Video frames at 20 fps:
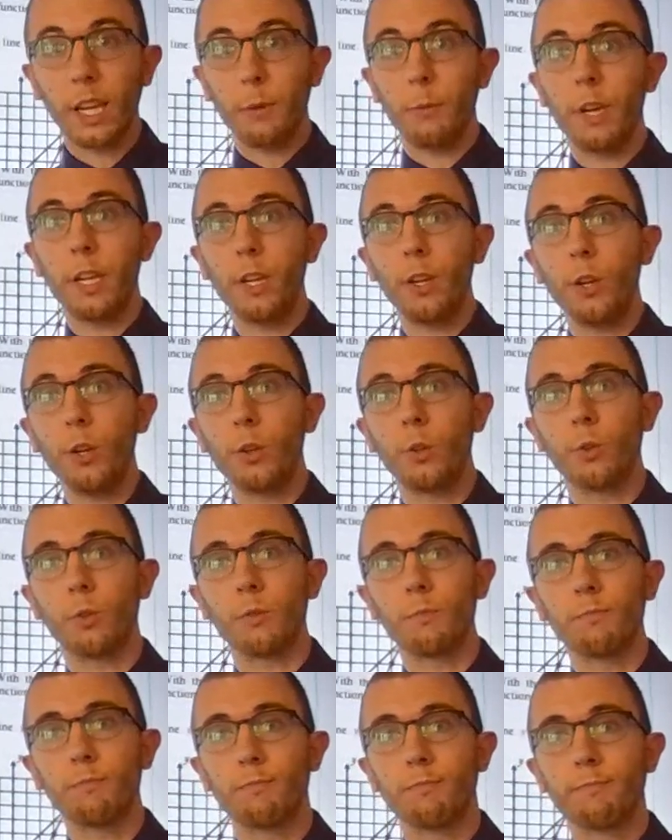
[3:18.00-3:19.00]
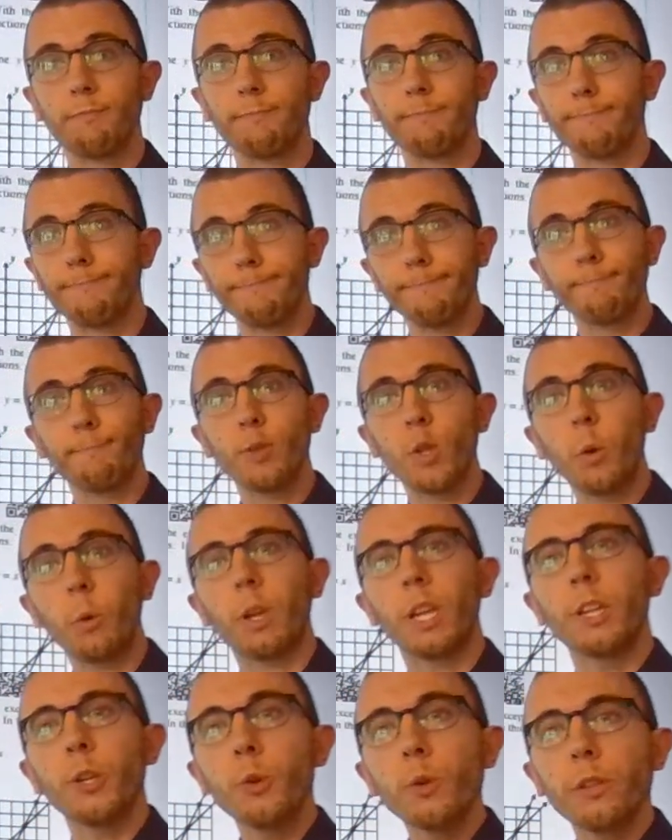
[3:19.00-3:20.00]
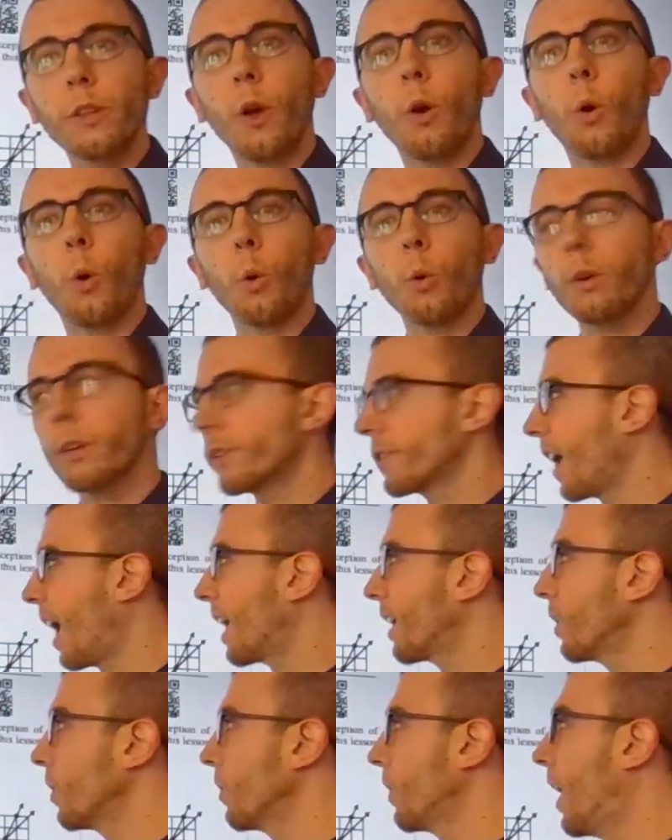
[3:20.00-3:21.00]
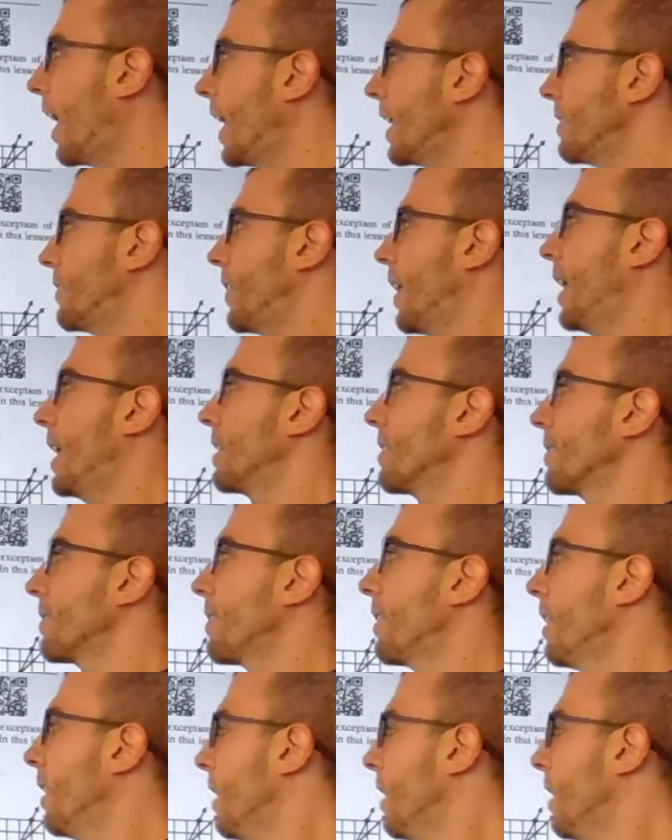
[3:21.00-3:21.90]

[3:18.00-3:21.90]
can we do? You can use the horizontal line test.